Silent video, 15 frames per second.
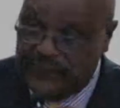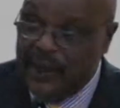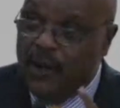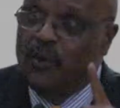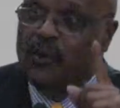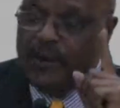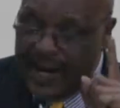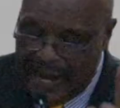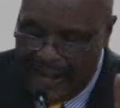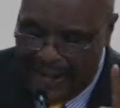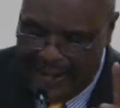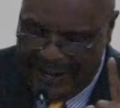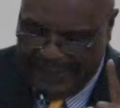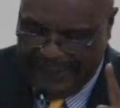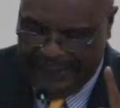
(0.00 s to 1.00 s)
They will
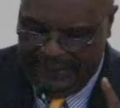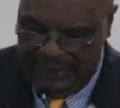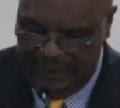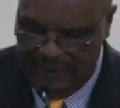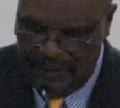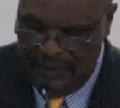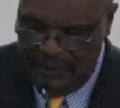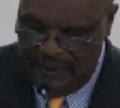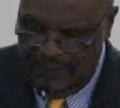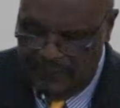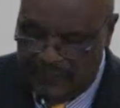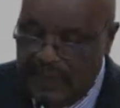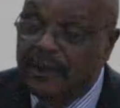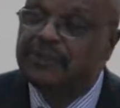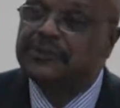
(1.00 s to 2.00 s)
lie,
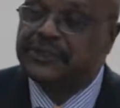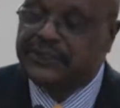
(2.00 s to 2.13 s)
they will